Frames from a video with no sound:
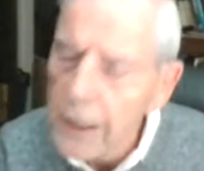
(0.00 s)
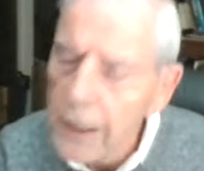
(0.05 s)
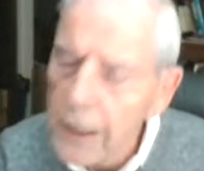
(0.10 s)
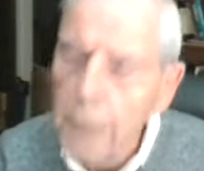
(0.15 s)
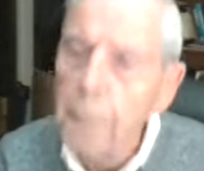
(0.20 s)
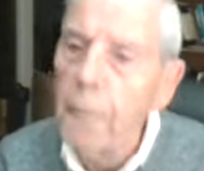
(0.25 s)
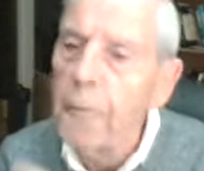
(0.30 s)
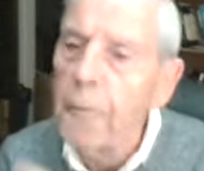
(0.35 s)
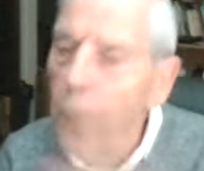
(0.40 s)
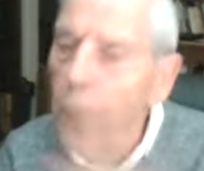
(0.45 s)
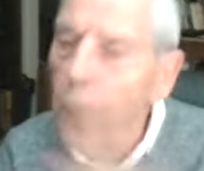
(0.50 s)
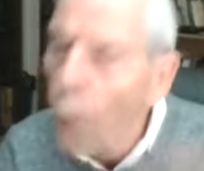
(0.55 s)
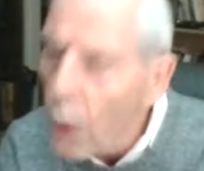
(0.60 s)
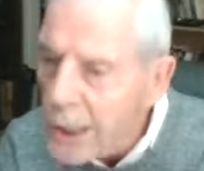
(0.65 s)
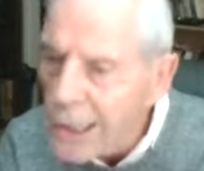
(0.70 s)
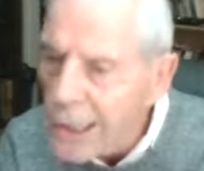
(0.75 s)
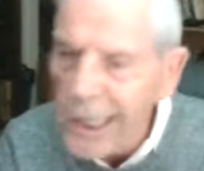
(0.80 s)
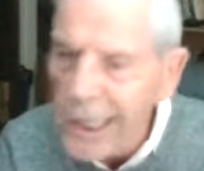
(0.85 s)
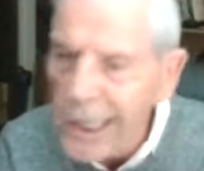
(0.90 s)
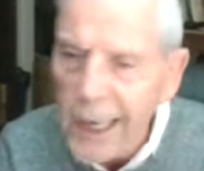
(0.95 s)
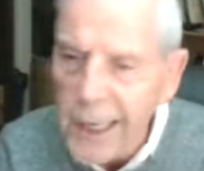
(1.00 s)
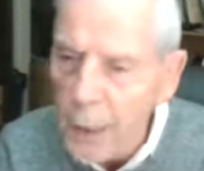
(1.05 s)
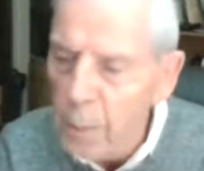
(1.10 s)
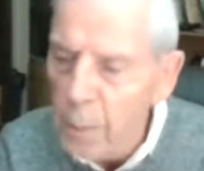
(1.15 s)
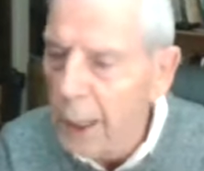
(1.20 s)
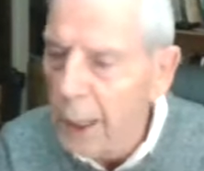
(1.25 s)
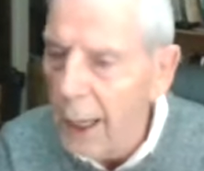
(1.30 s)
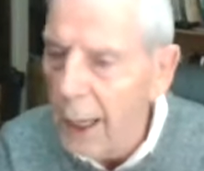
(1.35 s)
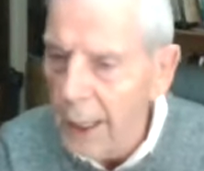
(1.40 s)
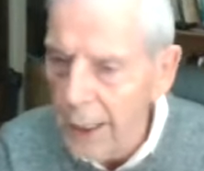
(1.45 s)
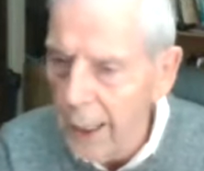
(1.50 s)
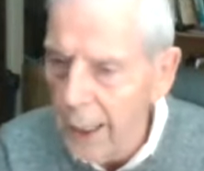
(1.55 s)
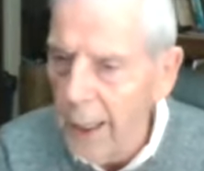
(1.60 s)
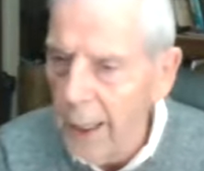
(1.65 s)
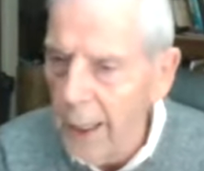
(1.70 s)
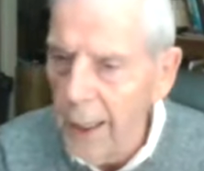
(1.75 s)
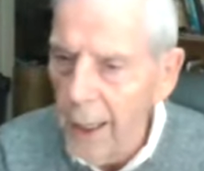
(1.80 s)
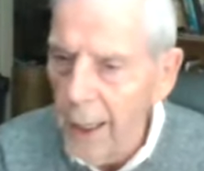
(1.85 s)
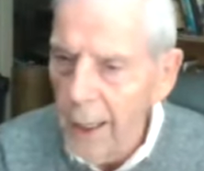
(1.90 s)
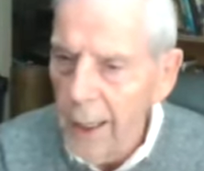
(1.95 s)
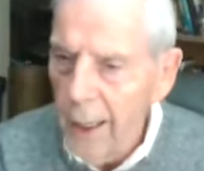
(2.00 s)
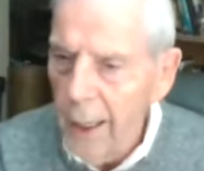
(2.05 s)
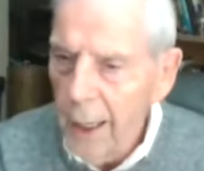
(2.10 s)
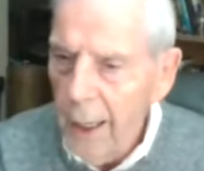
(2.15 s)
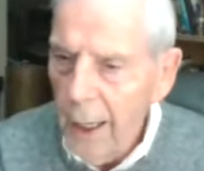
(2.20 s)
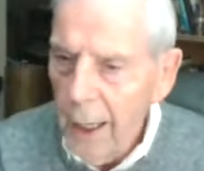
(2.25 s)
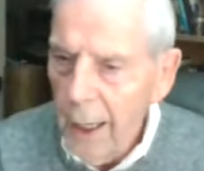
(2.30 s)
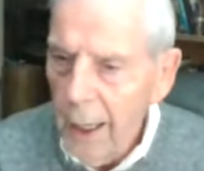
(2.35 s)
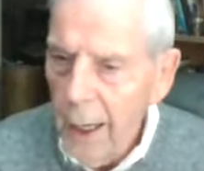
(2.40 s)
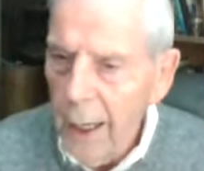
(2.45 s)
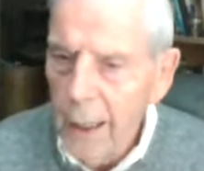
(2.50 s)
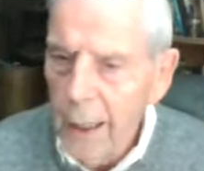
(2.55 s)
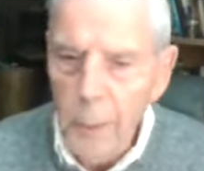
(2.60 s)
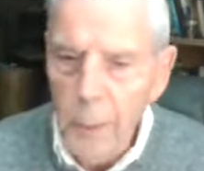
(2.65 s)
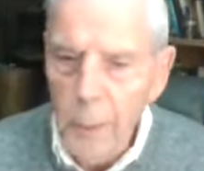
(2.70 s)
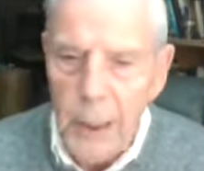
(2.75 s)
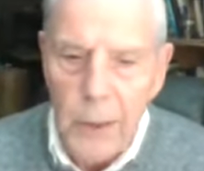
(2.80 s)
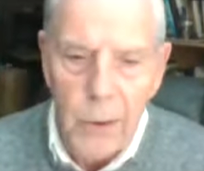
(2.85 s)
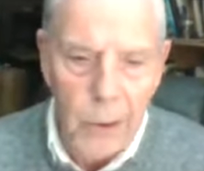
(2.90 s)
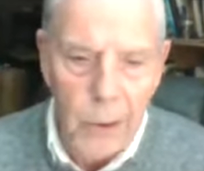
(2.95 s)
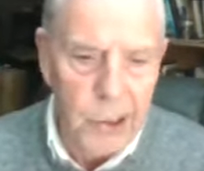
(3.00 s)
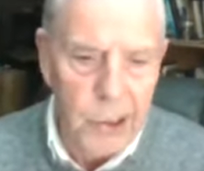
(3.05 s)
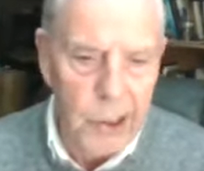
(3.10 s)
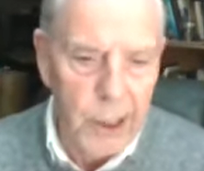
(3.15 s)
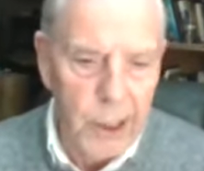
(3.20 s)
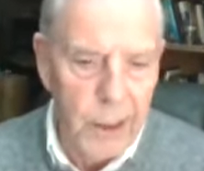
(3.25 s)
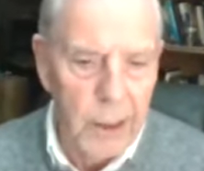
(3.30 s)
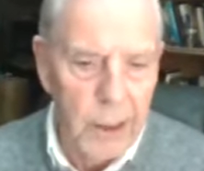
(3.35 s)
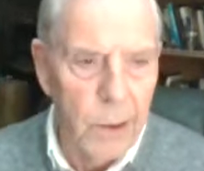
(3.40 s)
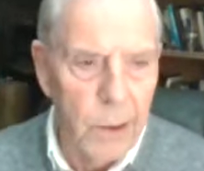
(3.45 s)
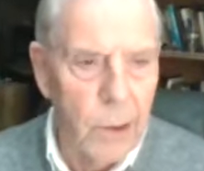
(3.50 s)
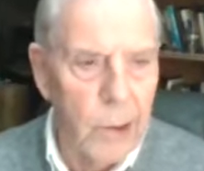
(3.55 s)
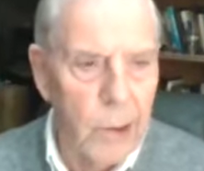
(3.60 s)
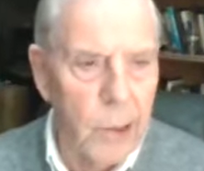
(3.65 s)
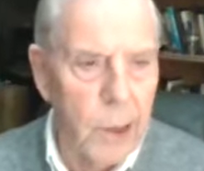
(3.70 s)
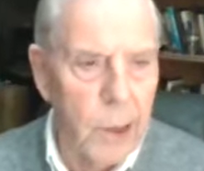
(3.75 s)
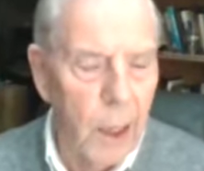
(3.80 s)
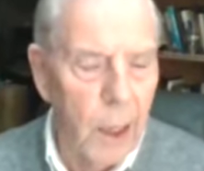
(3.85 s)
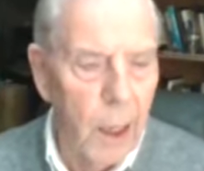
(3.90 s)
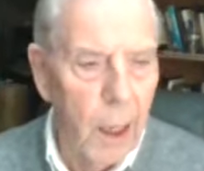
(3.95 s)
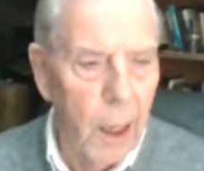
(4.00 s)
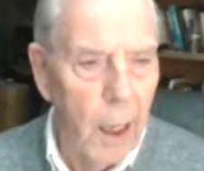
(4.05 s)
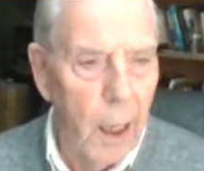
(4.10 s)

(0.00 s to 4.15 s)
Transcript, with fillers: He didn't force anybody on to be Christians.